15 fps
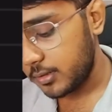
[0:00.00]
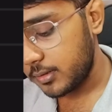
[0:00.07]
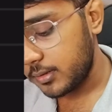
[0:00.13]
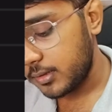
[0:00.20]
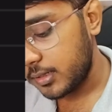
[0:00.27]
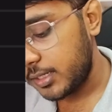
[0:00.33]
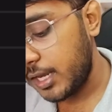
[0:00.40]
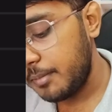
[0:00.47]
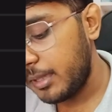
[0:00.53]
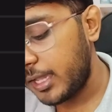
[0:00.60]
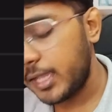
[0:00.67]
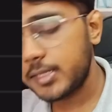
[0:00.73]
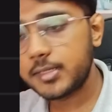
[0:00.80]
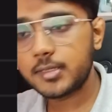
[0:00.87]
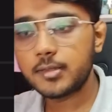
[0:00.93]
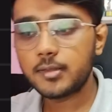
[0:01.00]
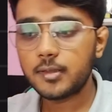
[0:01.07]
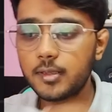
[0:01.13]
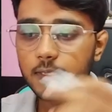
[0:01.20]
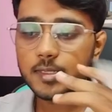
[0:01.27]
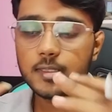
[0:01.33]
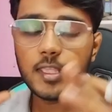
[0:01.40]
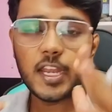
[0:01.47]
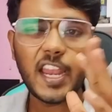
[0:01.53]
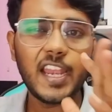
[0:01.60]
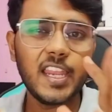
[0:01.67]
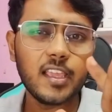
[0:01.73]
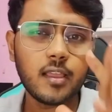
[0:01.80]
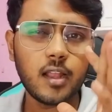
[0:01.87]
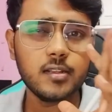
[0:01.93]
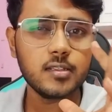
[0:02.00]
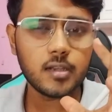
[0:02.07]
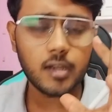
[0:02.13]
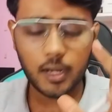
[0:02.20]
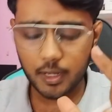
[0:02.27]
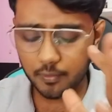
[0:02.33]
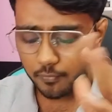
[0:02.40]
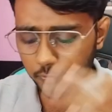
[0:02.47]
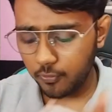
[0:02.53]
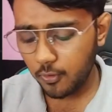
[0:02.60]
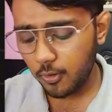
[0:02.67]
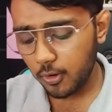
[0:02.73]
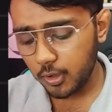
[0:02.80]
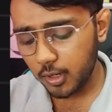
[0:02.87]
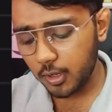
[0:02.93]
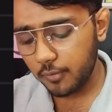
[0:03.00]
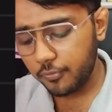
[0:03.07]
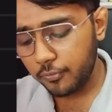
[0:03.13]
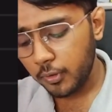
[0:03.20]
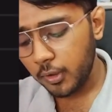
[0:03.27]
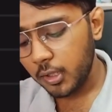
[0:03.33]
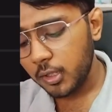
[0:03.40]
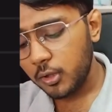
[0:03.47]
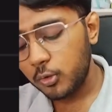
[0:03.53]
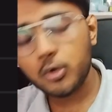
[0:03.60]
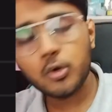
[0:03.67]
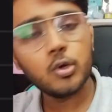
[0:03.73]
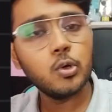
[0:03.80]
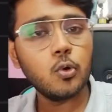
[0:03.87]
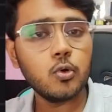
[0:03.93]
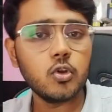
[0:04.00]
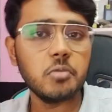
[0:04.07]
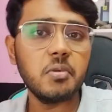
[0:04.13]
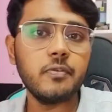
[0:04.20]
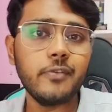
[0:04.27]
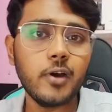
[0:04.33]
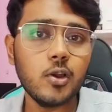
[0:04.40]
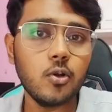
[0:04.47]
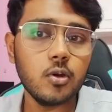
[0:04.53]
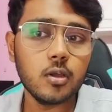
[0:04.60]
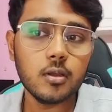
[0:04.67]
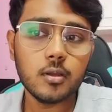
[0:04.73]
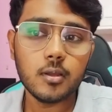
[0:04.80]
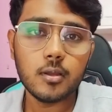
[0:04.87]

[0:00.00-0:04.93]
Tell me guys, is there any constraint for a root node to be followed?